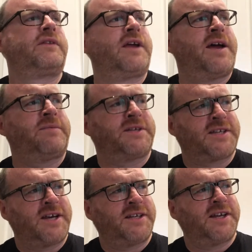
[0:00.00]

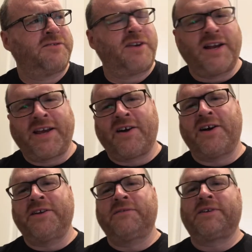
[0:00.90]
episode, you know, really
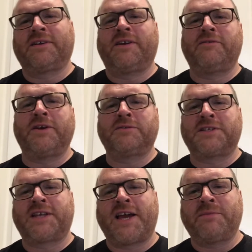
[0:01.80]
kind of a real
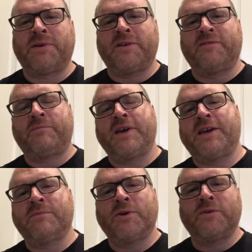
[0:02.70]
staple of
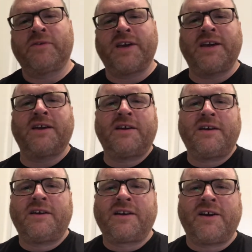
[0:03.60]
B-movie
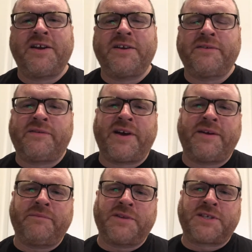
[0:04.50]
kind of
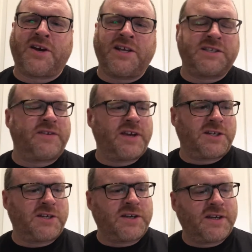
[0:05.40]
science
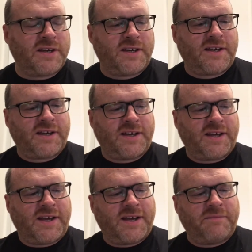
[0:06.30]
fiction.
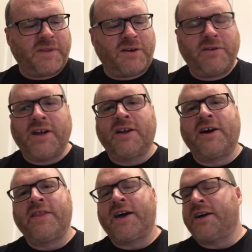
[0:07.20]
I really
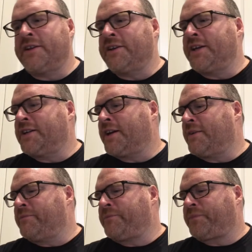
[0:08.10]
like that. And
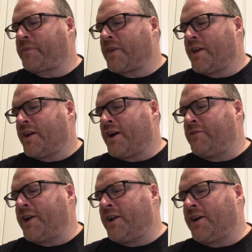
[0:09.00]
then I
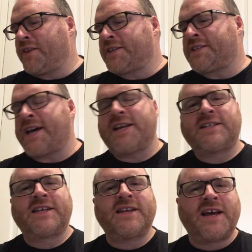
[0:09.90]
really like the
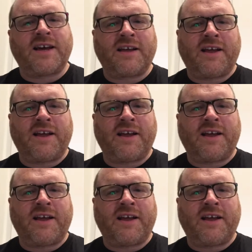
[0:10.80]
set in that,